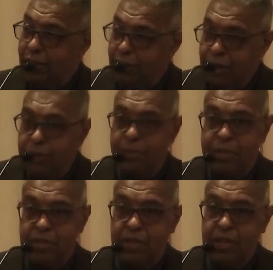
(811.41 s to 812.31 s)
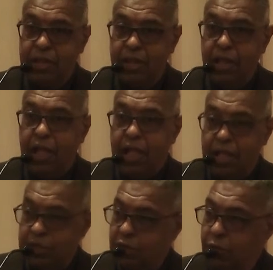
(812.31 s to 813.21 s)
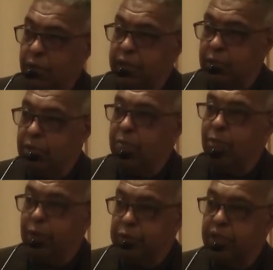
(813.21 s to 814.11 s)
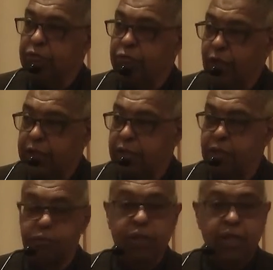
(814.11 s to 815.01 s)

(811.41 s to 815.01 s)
literacy is going to be most effective